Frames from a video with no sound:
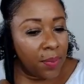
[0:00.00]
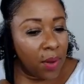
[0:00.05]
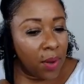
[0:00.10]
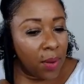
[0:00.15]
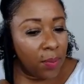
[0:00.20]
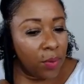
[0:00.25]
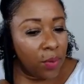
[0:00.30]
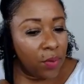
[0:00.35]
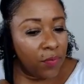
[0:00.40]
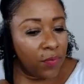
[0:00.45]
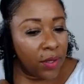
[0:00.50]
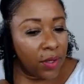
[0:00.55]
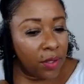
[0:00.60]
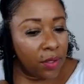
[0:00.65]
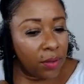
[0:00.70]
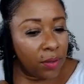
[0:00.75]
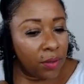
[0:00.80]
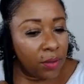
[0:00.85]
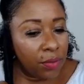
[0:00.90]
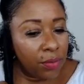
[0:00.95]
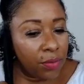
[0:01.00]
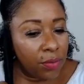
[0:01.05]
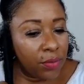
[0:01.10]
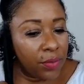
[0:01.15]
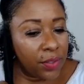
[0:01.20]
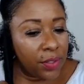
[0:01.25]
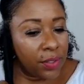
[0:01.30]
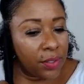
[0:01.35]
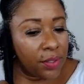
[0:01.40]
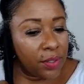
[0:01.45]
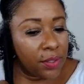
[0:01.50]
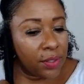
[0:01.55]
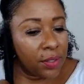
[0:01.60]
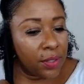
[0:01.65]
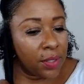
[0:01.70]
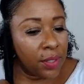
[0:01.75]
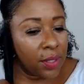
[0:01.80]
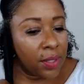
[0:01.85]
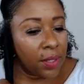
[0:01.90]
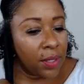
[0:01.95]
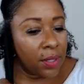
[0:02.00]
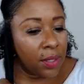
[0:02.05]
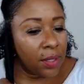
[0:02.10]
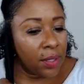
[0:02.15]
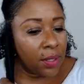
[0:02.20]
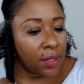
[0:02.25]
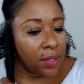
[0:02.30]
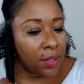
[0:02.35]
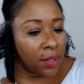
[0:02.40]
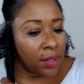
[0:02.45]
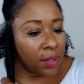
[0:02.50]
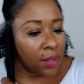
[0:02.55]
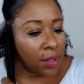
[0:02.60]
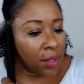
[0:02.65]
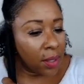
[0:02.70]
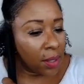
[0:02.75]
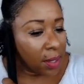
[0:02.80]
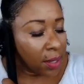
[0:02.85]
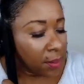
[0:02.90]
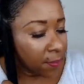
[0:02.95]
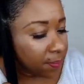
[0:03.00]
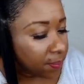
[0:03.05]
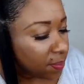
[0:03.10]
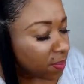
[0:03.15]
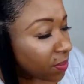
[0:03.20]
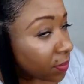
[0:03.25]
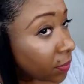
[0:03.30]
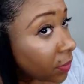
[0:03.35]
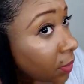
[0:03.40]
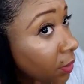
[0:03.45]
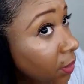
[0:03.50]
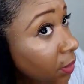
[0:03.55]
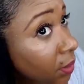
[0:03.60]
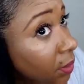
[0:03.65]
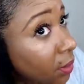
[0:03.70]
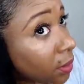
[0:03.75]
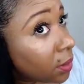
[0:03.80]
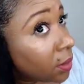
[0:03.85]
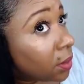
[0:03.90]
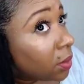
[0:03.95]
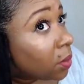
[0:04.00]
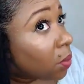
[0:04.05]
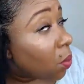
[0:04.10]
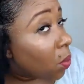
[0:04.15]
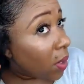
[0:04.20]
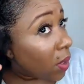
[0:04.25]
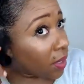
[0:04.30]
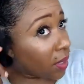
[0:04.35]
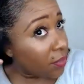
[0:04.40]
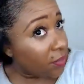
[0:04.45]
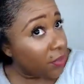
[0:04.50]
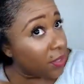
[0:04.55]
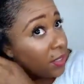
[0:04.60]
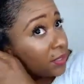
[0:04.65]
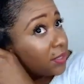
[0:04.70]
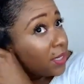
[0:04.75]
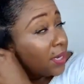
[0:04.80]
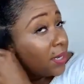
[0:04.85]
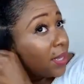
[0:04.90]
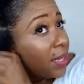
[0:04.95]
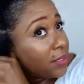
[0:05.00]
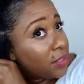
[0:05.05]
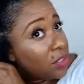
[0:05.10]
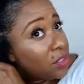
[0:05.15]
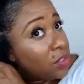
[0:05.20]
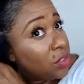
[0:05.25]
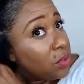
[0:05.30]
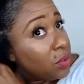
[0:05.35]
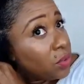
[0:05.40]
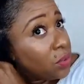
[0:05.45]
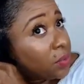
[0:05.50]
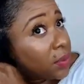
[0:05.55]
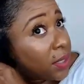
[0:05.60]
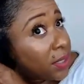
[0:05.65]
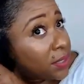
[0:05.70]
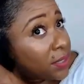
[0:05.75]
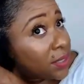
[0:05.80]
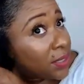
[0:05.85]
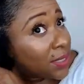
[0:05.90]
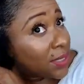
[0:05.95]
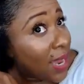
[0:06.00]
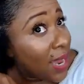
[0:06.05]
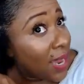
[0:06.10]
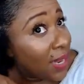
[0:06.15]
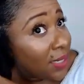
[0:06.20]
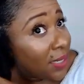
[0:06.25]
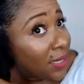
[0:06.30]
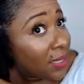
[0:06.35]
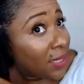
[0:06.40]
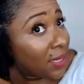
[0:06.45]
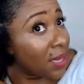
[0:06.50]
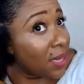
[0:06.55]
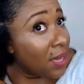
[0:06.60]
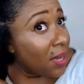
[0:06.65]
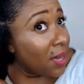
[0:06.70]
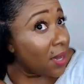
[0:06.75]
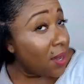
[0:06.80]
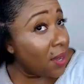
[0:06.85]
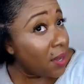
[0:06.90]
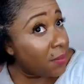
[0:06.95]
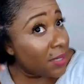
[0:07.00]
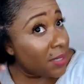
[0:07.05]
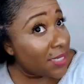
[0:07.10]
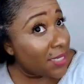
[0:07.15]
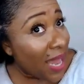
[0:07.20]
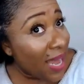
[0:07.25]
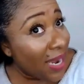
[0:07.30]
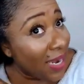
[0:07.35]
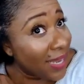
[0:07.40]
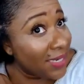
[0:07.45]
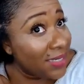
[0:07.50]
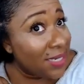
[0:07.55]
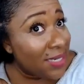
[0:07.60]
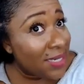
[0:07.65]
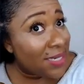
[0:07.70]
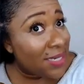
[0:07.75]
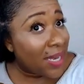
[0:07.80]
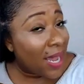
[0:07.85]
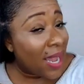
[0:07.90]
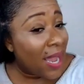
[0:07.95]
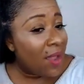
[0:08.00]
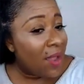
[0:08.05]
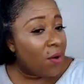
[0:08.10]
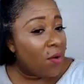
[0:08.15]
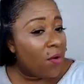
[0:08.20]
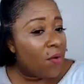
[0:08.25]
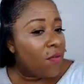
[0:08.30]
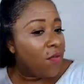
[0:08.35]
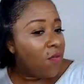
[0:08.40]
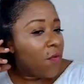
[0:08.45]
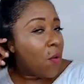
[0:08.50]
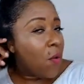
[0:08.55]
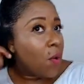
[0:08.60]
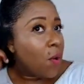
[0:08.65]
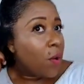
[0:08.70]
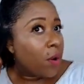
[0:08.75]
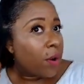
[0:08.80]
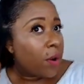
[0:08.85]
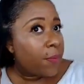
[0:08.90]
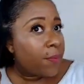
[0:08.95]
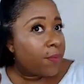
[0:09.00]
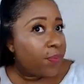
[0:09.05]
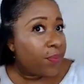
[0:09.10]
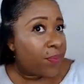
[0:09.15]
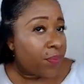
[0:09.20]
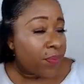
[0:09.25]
on moving through this. All right. One of the things I like to do in styling is I like to style for